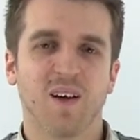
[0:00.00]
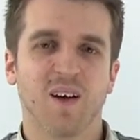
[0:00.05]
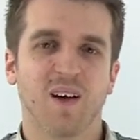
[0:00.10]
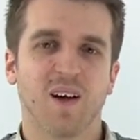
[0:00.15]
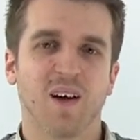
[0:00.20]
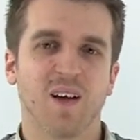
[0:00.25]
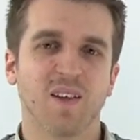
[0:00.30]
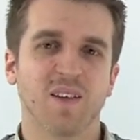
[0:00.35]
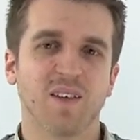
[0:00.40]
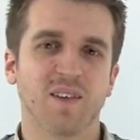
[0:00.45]

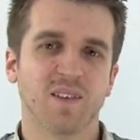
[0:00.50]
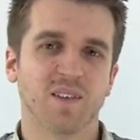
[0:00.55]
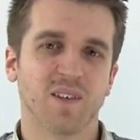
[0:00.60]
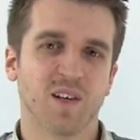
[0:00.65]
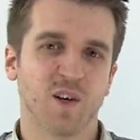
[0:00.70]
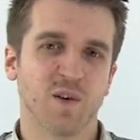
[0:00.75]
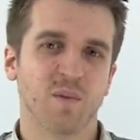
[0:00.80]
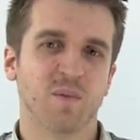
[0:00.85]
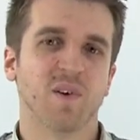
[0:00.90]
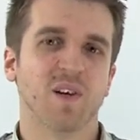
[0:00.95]
and that
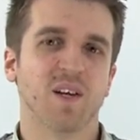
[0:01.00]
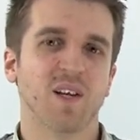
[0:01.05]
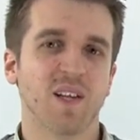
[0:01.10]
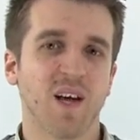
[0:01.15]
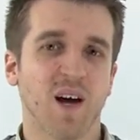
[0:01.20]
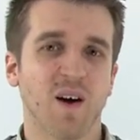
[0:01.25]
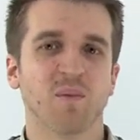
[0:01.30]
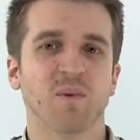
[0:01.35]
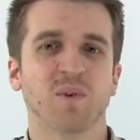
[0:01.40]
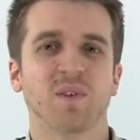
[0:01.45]
hopefully
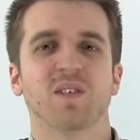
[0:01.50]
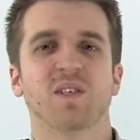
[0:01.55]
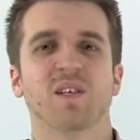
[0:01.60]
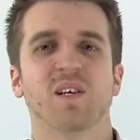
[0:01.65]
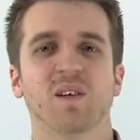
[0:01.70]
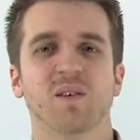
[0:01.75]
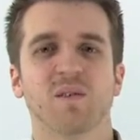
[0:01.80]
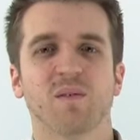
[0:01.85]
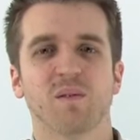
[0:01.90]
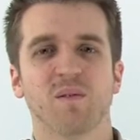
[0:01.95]
that will see
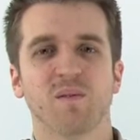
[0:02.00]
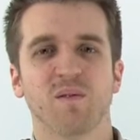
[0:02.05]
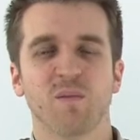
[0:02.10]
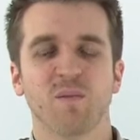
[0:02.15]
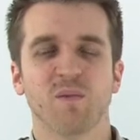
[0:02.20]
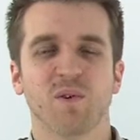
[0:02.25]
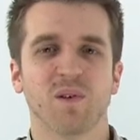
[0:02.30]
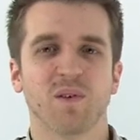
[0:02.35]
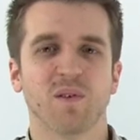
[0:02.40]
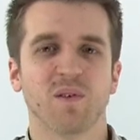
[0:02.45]
it
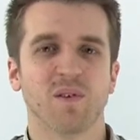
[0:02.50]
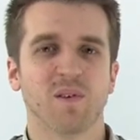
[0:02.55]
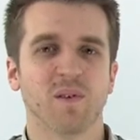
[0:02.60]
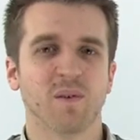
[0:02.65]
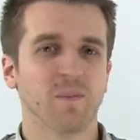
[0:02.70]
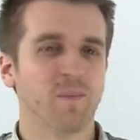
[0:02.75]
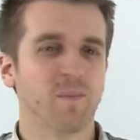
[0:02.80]
removed.